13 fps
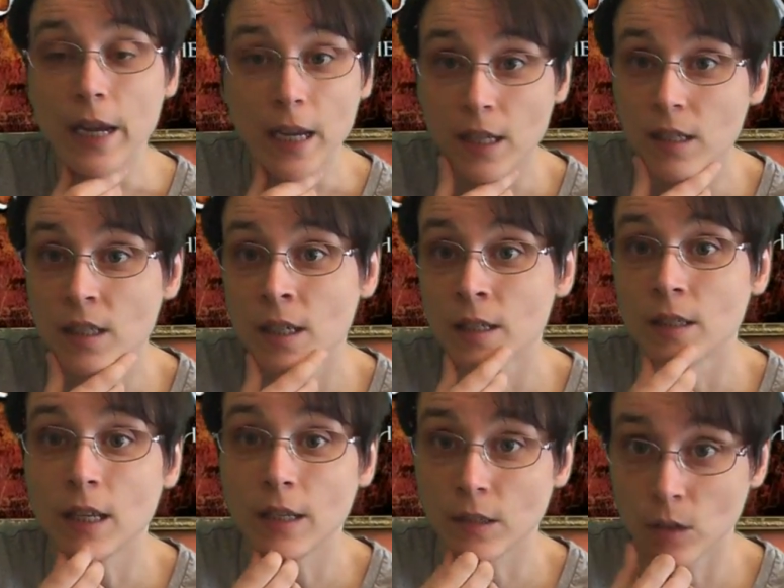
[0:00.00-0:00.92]

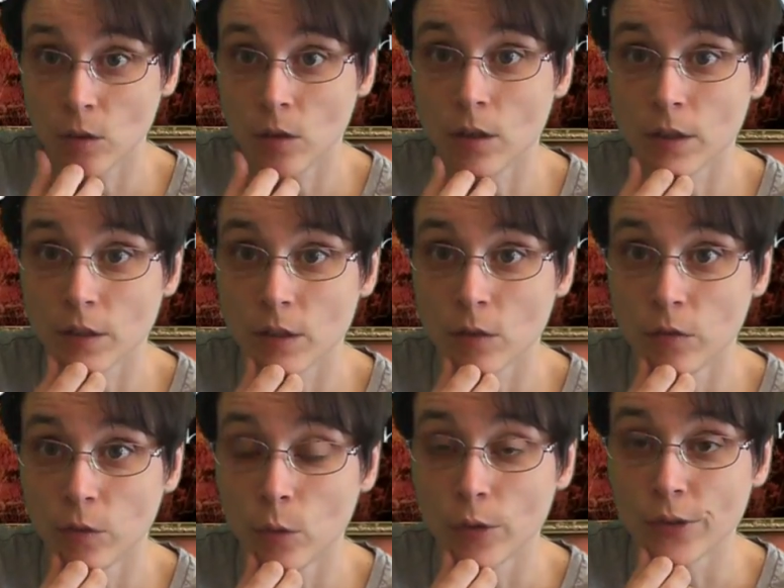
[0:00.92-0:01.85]
Higgses, and so on and so
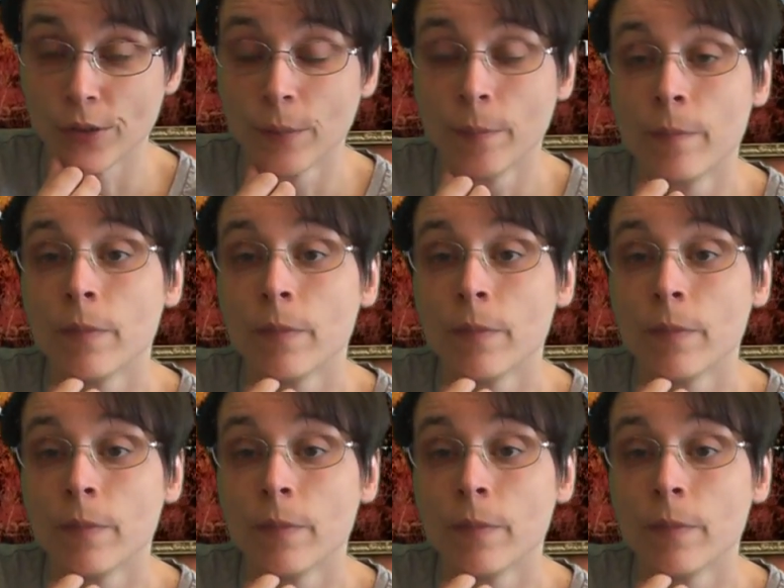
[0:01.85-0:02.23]
forth.